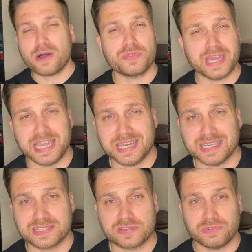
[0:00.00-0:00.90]
the
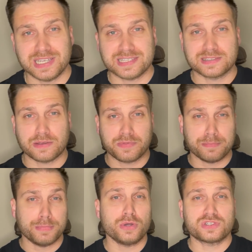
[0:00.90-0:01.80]
80s, releasing some of the
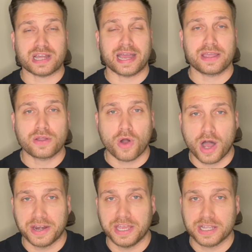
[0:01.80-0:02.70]
most
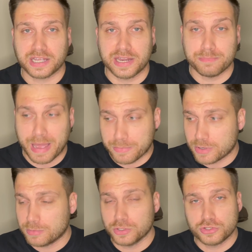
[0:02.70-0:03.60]
iconic and
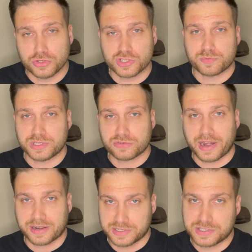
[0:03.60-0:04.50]
memorable Judas Priest records to